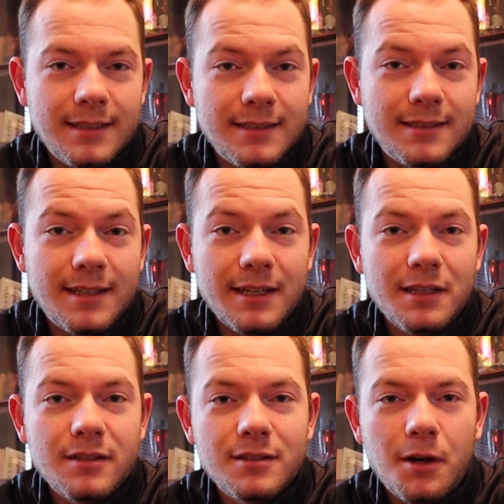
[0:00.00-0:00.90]
10
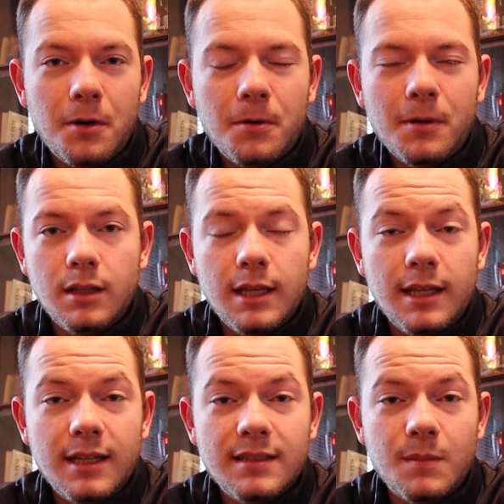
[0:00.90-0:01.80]
years old.
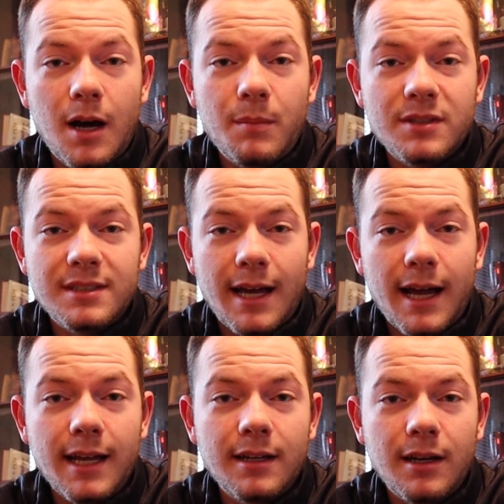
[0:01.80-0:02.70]
His mom was
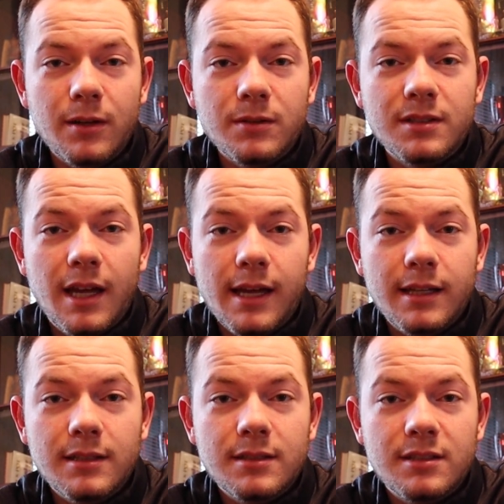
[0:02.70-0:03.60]
diagnosed
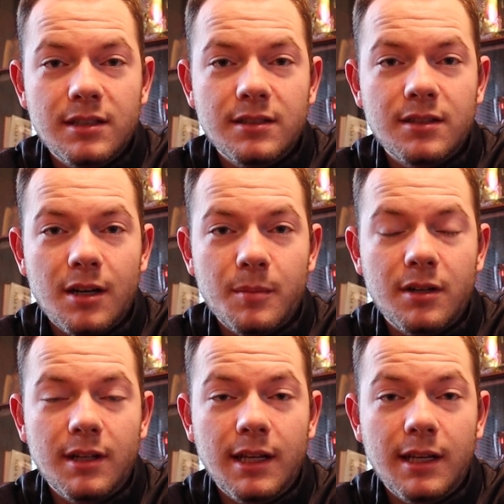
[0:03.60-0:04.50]
and she's
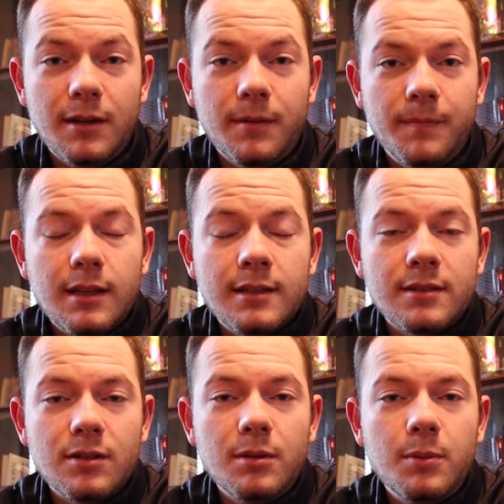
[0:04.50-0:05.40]
terminally ill.
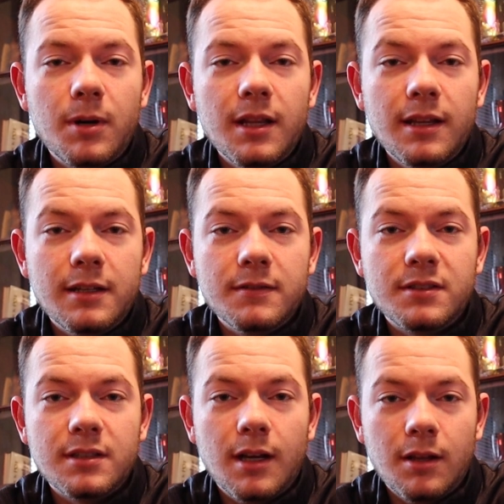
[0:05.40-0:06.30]
This little boy
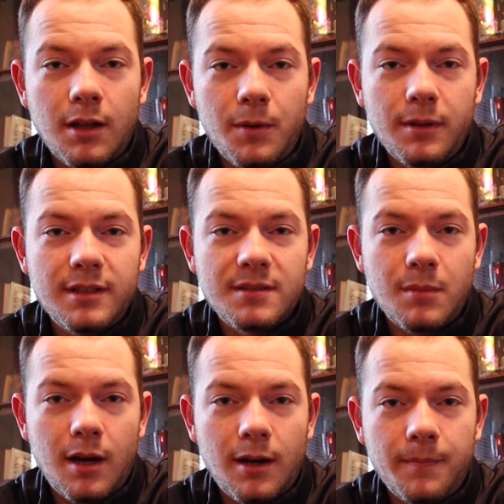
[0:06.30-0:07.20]
lives alone with his
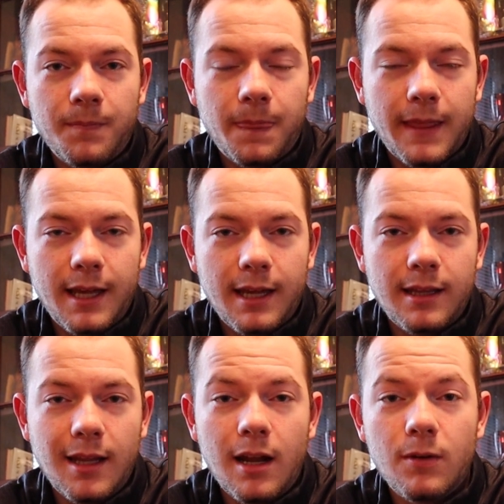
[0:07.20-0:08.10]
mom
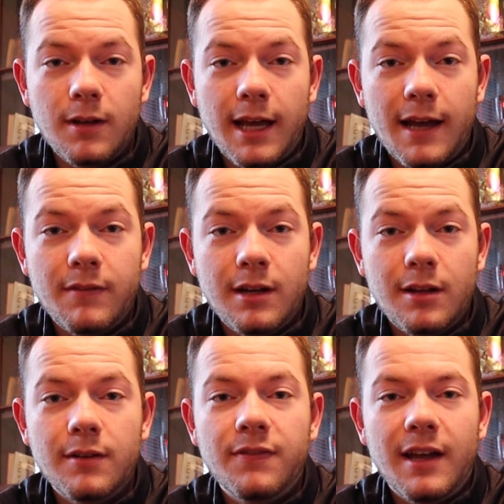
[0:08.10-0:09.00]
and they don't really have any
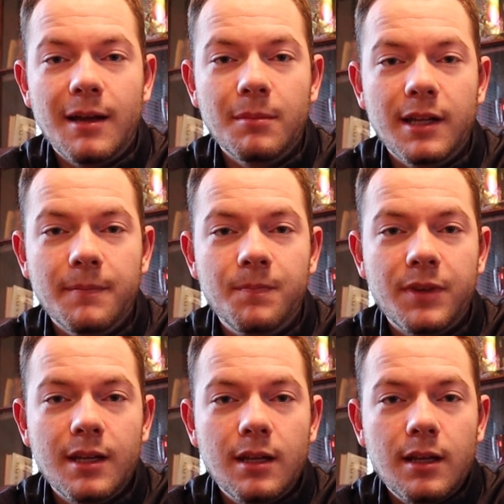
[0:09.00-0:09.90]
other family.
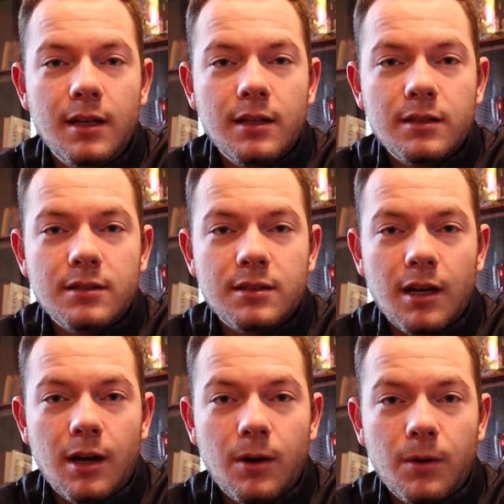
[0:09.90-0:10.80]

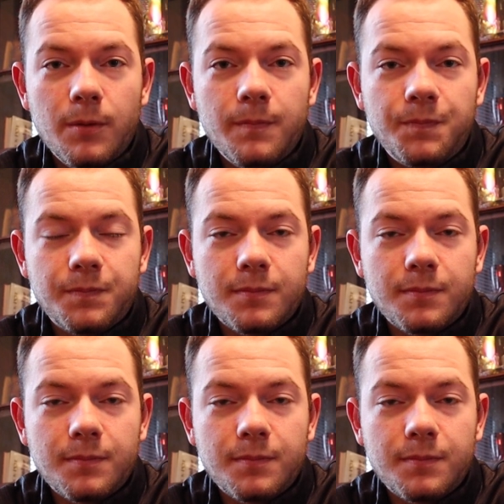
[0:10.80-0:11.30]
So